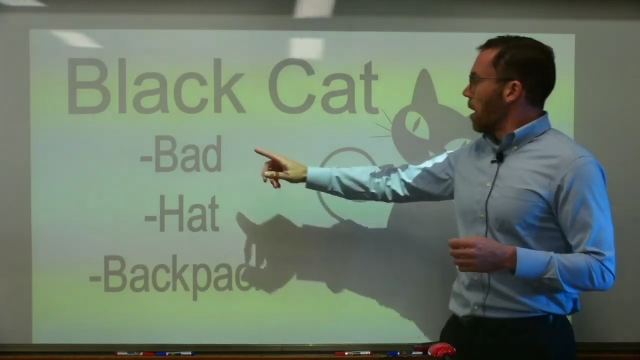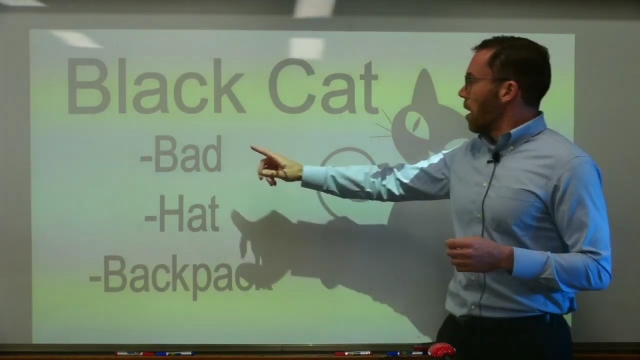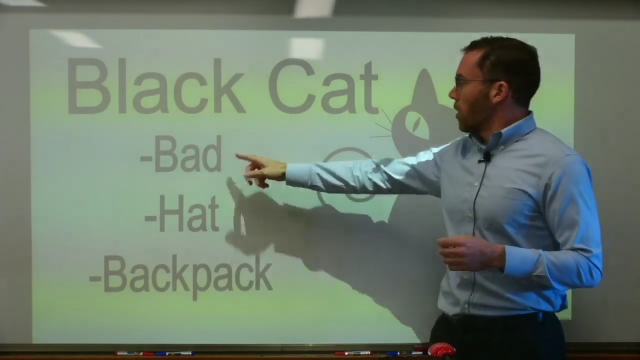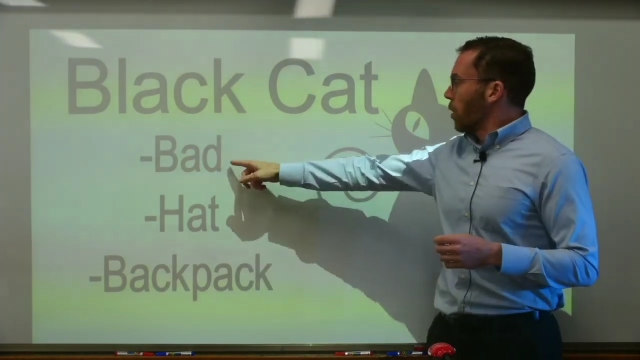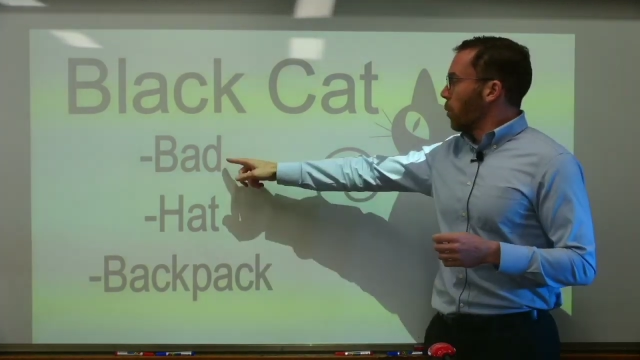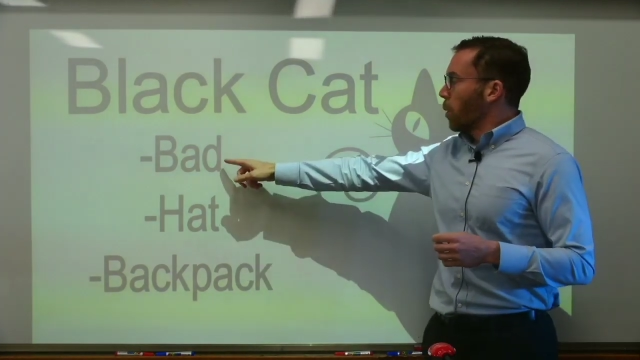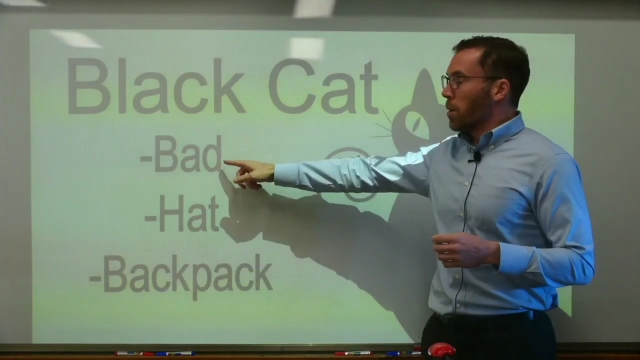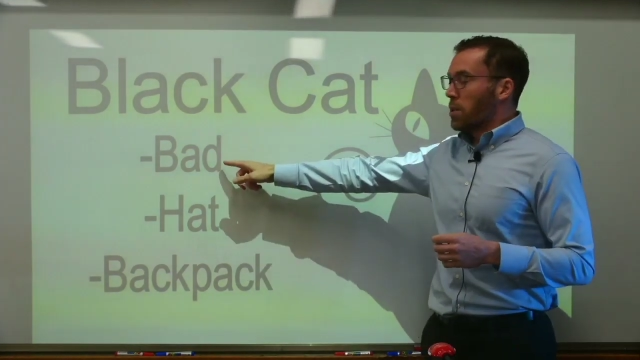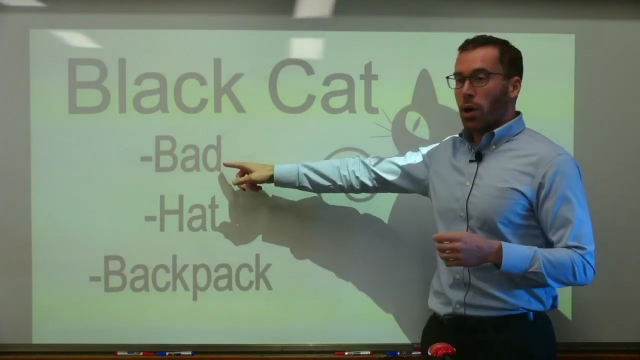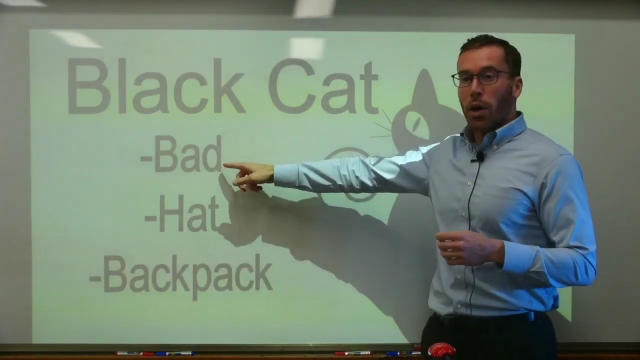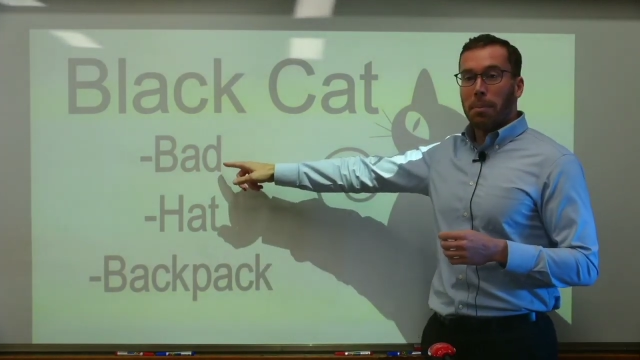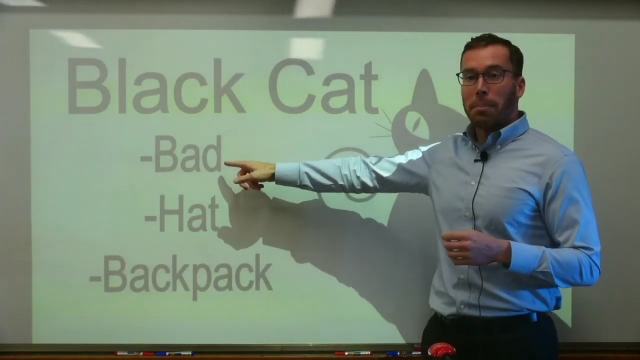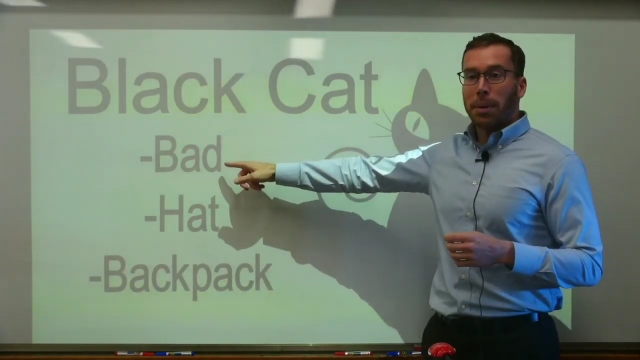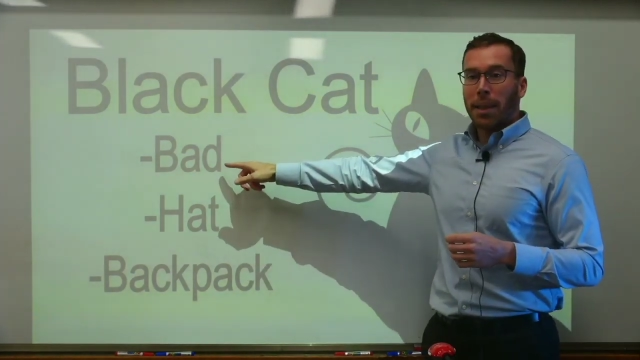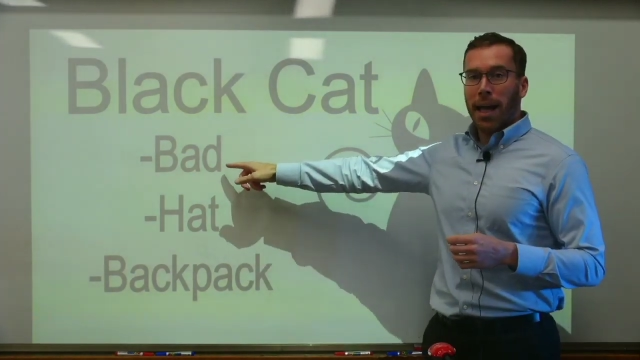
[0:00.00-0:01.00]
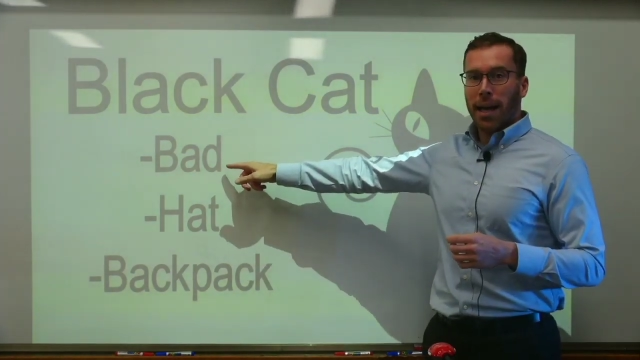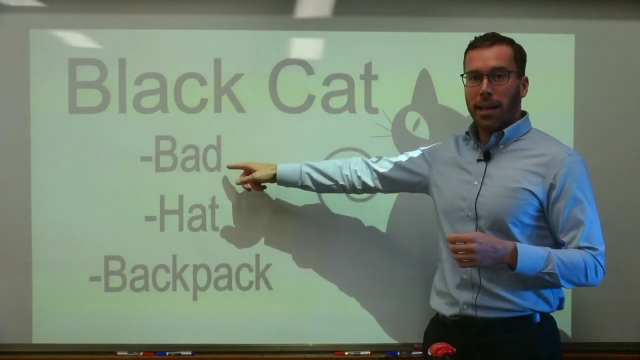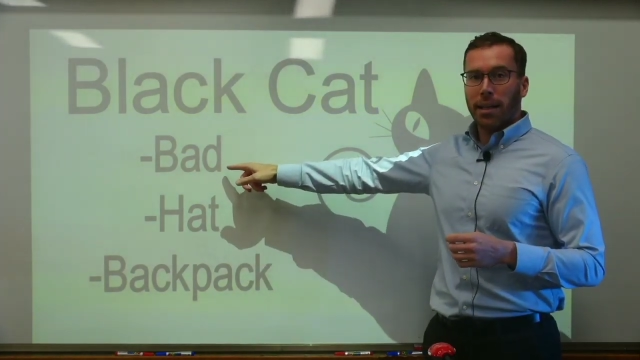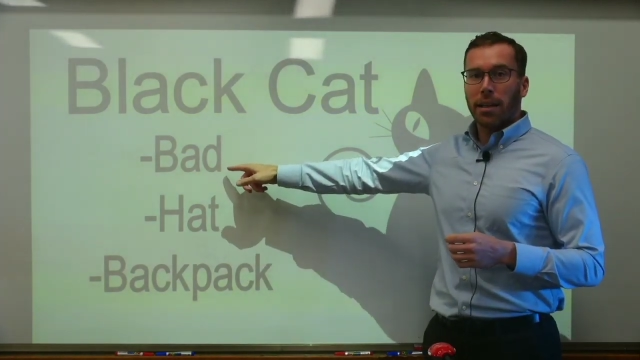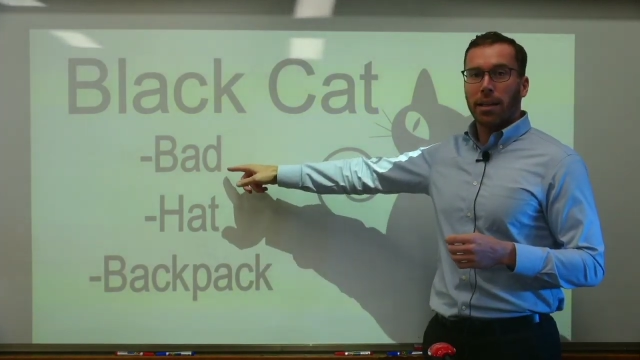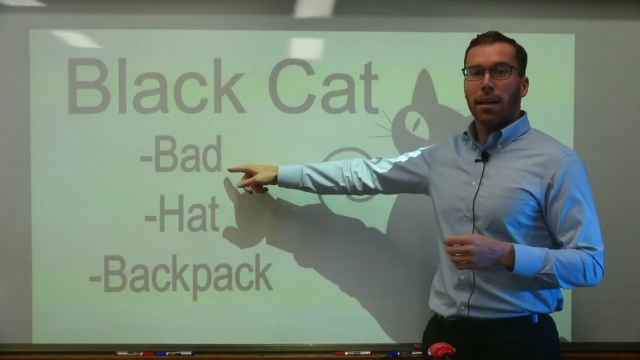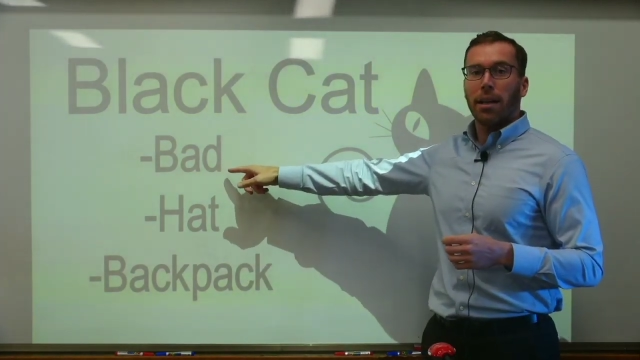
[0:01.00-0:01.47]
The words are in
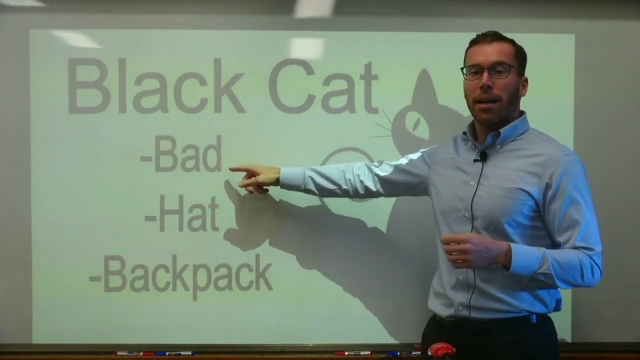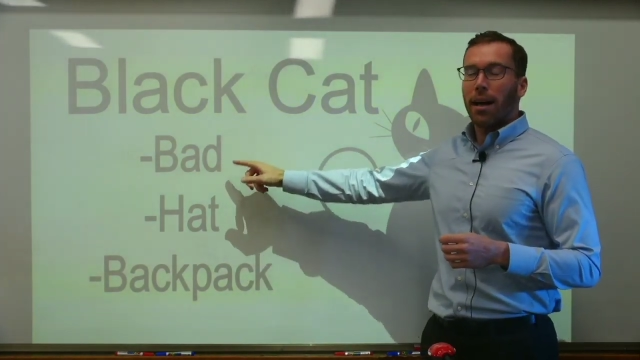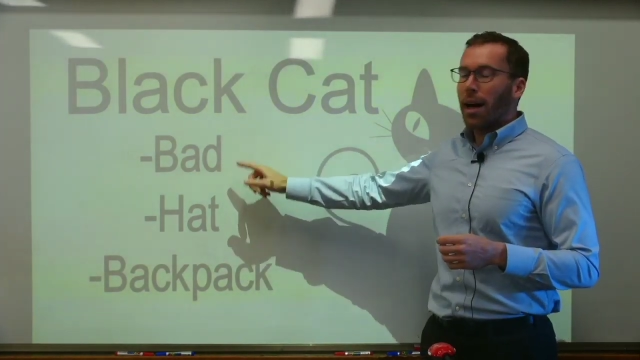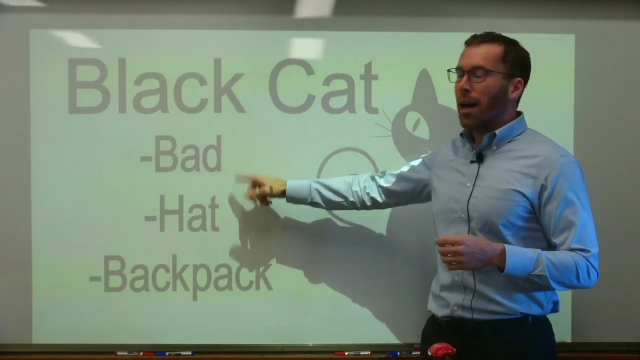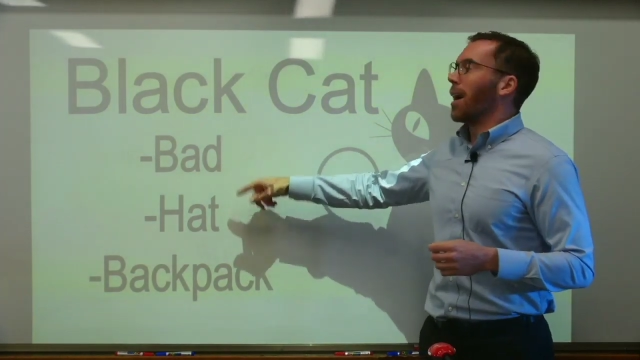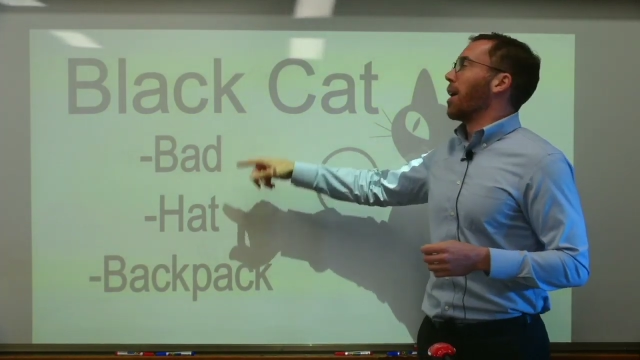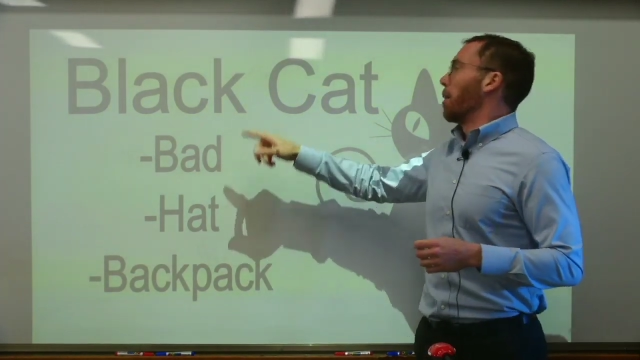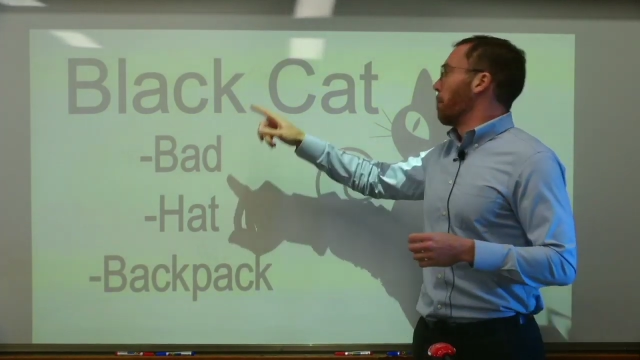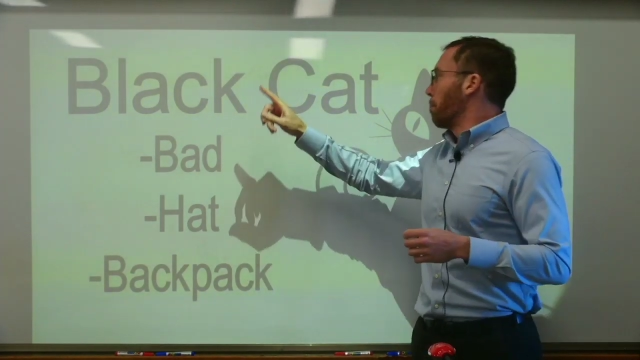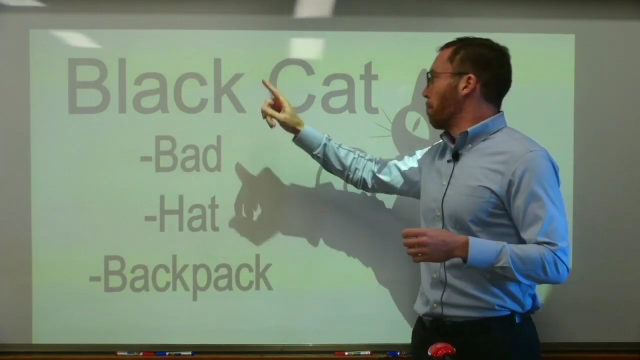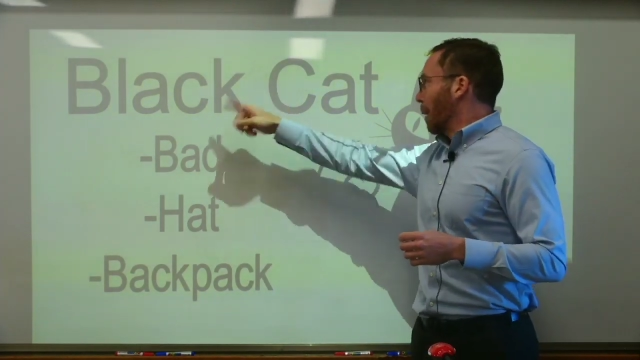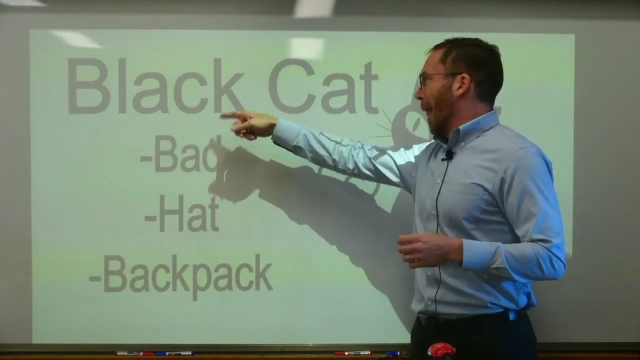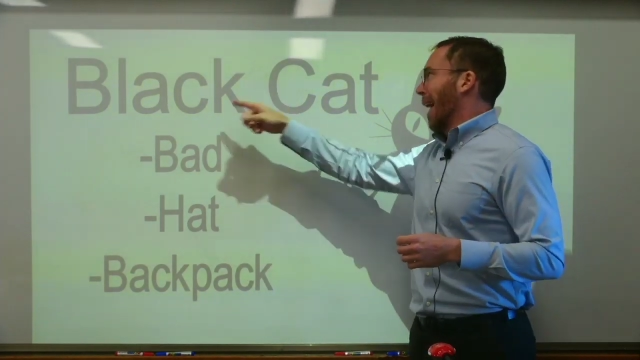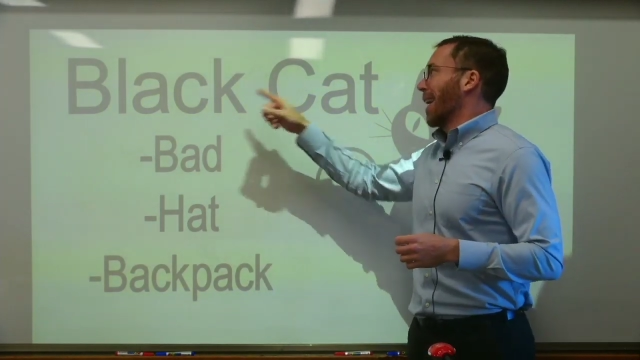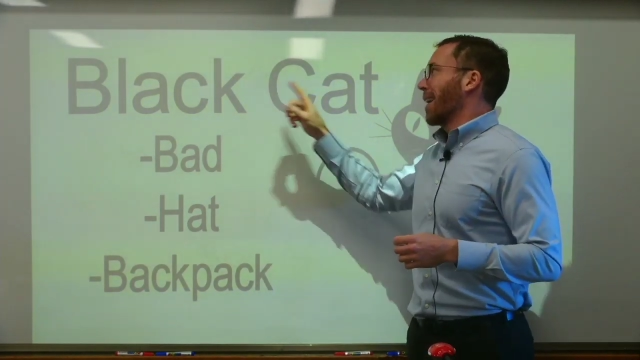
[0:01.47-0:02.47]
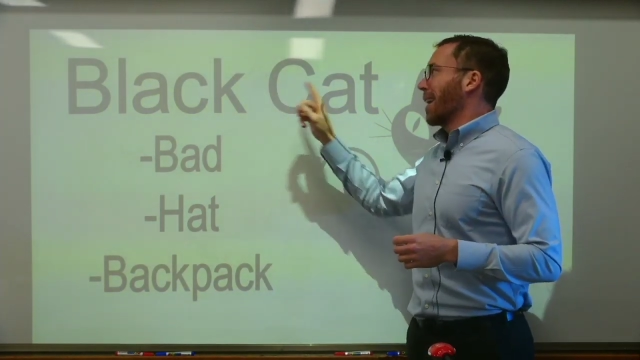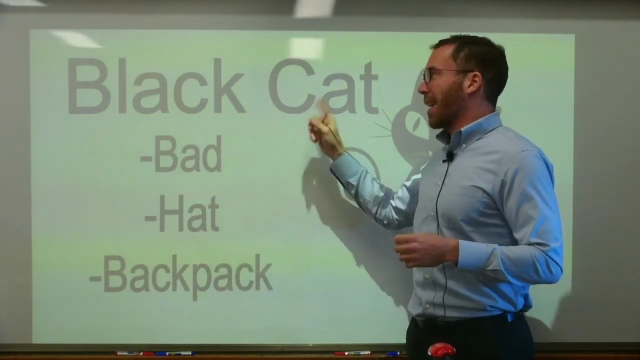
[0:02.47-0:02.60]
black. Black